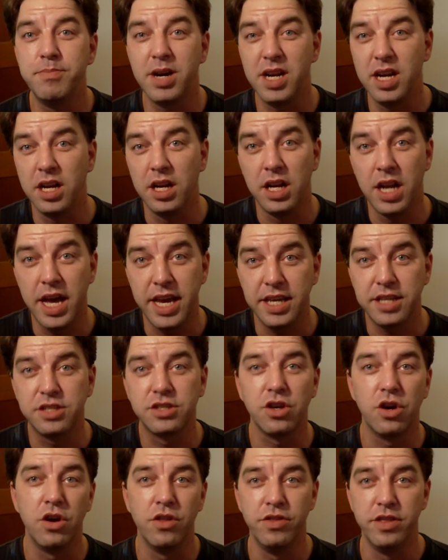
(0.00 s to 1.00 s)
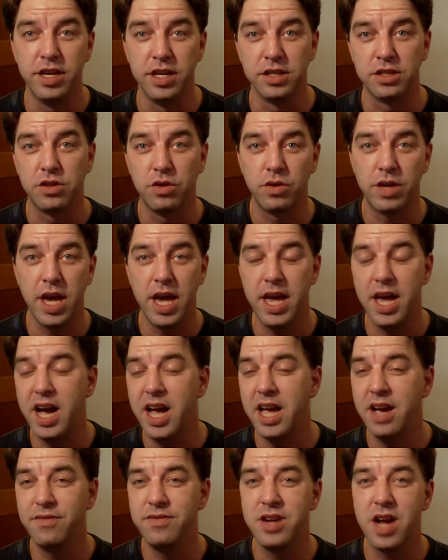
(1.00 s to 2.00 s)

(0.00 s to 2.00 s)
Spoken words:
but likes on this, okay? I have